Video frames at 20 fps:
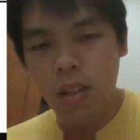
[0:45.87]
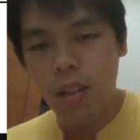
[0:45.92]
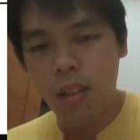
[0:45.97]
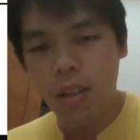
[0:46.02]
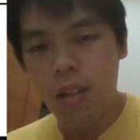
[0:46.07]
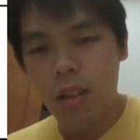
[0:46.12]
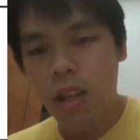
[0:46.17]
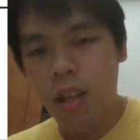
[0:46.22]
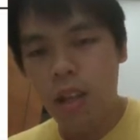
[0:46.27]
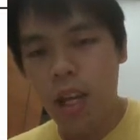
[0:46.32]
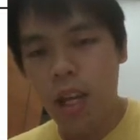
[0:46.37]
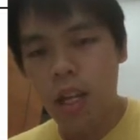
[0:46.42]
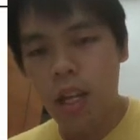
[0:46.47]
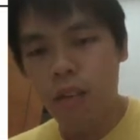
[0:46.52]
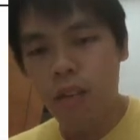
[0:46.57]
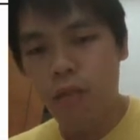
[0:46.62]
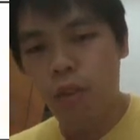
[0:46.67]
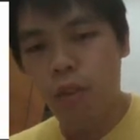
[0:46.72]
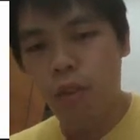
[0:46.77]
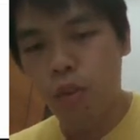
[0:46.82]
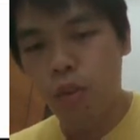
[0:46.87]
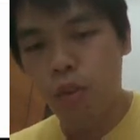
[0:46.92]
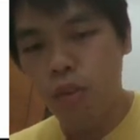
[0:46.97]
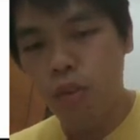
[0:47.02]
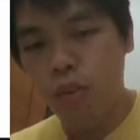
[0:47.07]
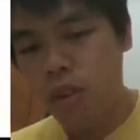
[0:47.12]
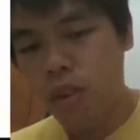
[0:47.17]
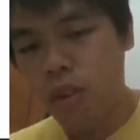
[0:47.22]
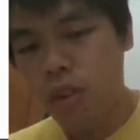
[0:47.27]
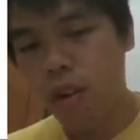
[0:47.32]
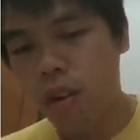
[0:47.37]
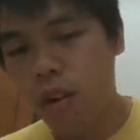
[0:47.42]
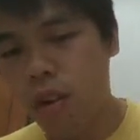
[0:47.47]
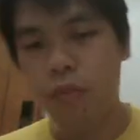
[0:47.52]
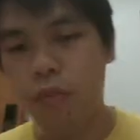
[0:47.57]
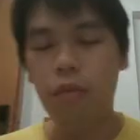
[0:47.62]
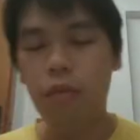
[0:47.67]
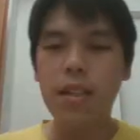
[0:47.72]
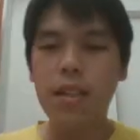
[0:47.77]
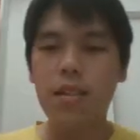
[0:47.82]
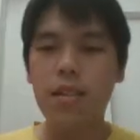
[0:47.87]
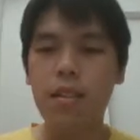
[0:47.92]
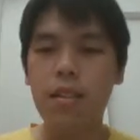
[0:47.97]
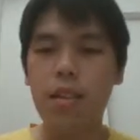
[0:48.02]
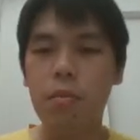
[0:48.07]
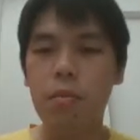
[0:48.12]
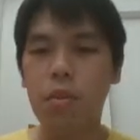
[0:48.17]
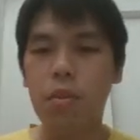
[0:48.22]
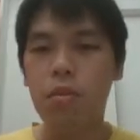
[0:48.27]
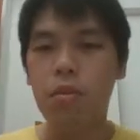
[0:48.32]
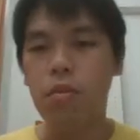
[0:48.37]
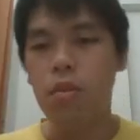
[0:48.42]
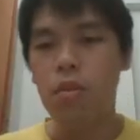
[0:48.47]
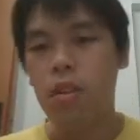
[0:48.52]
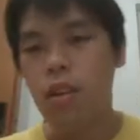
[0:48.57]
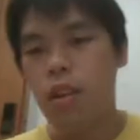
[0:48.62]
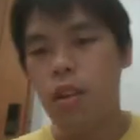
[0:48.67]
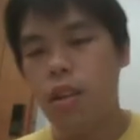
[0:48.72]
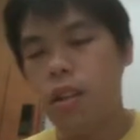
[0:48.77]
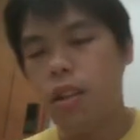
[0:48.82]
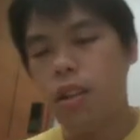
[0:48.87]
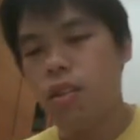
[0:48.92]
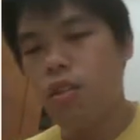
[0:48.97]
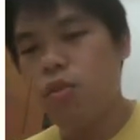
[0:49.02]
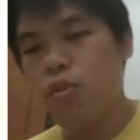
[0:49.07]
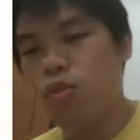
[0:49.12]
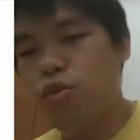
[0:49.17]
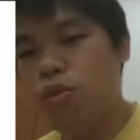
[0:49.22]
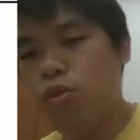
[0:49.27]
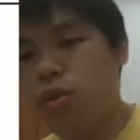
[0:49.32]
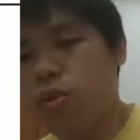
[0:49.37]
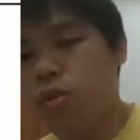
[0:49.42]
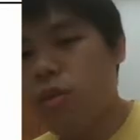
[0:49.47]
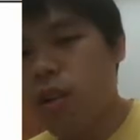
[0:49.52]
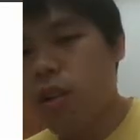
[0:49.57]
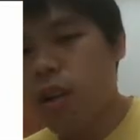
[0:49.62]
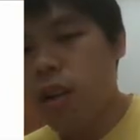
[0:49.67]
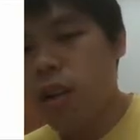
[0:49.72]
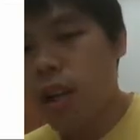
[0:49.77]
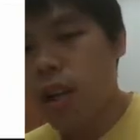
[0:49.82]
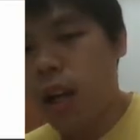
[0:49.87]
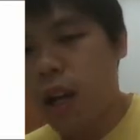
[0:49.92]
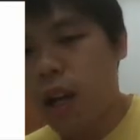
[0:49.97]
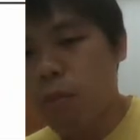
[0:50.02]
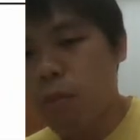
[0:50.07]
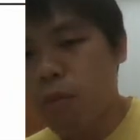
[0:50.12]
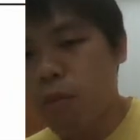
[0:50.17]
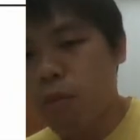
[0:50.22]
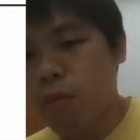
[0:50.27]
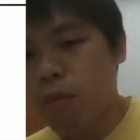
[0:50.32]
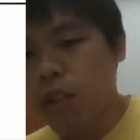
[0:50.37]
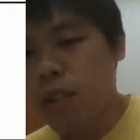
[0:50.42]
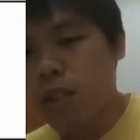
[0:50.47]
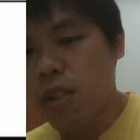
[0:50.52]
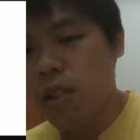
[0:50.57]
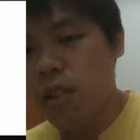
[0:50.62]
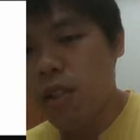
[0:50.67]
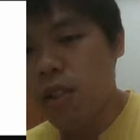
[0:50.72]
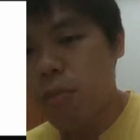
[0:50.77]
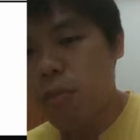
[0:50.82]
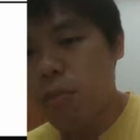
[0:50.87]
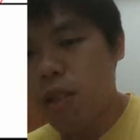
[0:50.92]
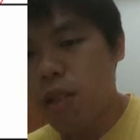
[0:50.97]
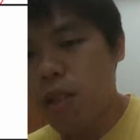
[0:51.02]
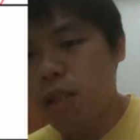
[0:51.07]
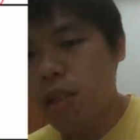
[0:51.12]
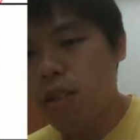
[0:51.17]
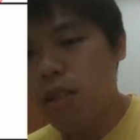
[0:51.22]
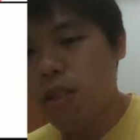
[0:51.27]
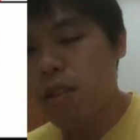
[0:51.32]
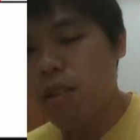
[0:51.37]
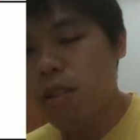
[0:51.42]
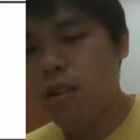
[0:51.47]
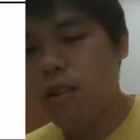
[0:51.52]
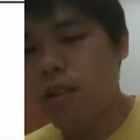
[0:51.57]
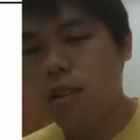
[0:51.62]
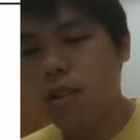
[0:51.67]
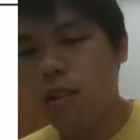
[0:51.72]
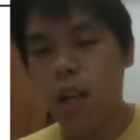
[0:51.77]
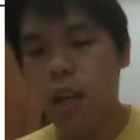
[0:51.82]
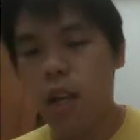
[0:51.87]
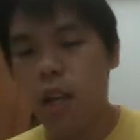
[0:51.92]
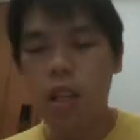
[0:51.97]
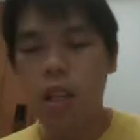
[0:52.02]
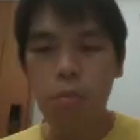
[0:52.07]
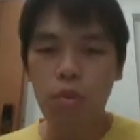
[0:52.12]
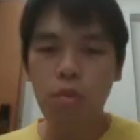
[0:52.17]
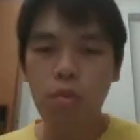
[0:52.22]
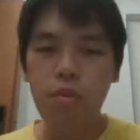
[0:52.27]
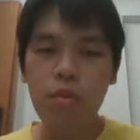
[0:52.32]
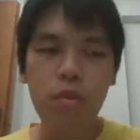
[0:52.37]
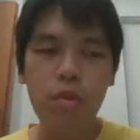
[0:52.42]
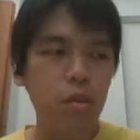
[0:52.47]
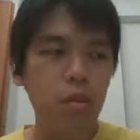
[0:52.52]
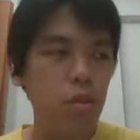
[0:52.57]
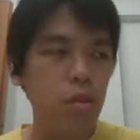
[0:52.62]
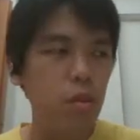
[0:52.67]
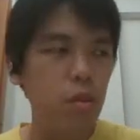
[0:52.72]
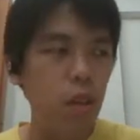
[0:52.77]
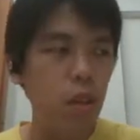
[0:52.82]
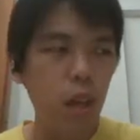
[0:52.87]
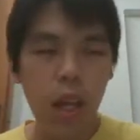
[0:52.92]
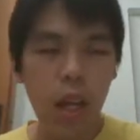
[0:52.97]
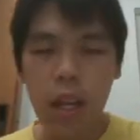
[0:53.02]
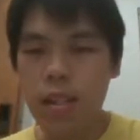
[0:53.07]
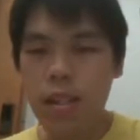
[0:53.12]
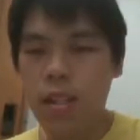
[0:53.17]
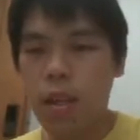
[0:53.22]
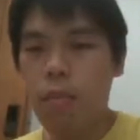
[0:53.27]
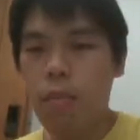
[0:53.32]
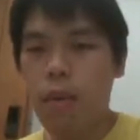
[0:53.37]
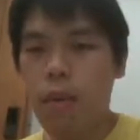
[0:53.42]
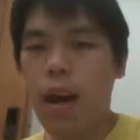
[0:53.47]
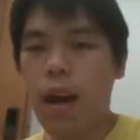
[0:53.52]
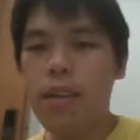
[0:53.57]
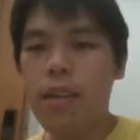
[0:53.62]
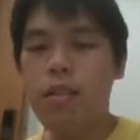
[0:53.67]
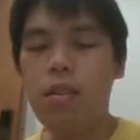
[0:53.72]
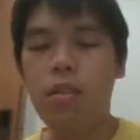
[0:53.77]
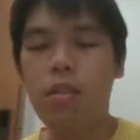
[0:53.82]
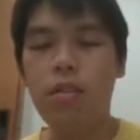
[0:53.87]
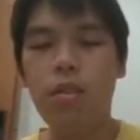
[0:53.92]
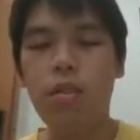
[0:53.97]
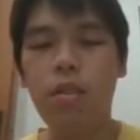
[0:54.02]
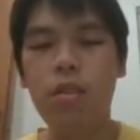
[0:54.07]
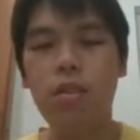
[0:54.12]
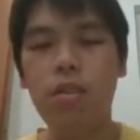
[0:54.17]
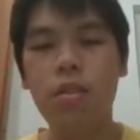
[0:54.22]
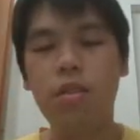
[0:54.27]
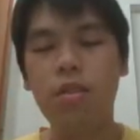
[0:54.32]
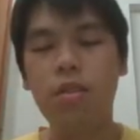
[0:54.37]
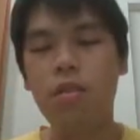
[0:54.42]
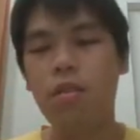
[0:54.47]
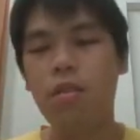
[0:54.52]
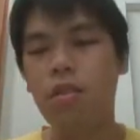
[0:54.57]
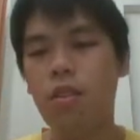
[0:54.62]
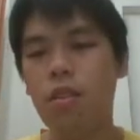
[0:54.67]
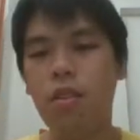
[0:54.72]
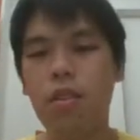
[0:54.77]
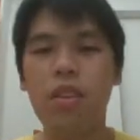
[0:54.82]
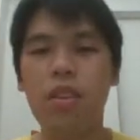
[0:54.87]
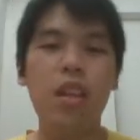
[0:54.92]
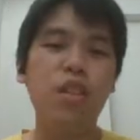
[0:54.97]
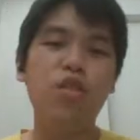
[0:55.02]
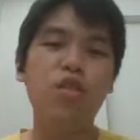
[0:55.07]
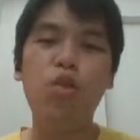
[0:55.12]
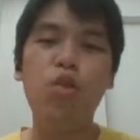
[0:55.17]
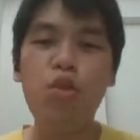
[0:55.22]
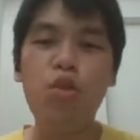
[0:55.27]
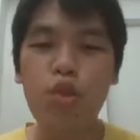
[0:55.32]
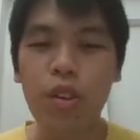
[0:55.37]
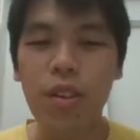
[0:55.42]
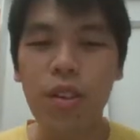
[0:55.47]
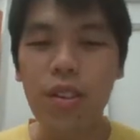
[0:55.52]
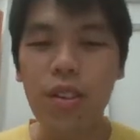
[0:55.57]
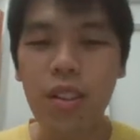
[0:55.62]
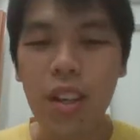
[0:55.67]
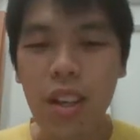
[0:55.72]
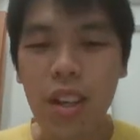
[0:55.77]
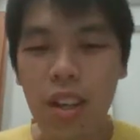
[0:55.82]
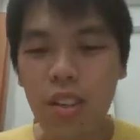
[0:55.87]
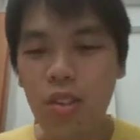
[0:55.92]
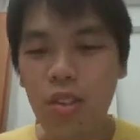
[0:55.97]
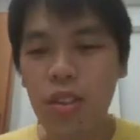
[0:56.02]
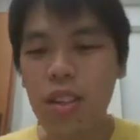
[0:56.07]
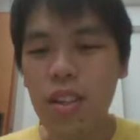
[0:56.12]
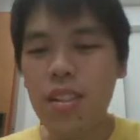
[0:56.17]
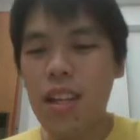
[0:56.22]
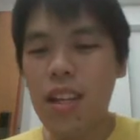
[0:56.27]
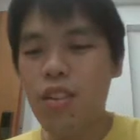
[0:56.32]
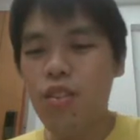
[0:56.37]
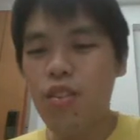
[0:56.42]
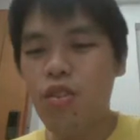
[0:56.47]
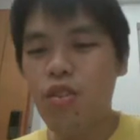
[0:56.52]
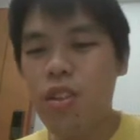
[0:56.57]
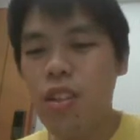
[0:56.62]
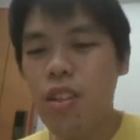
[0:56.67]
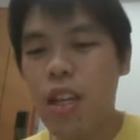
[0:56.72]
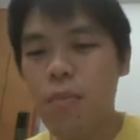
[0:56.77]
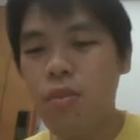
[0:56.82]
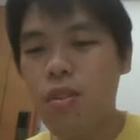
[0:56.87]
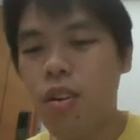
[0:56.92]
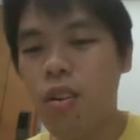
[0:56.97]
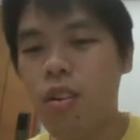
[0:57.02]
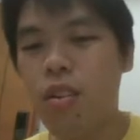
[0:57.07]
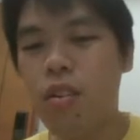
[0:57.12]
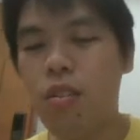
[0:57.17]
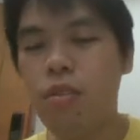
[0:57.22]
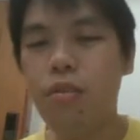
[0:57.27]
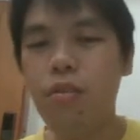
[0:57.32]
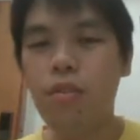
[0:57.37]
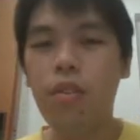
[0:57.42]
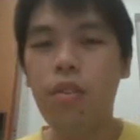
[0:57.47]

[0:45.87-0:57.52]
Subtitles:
and it falls off. Unstable. Neutral. I move this a bit here and it moves at the same height across. That's neutral. So these are the three types of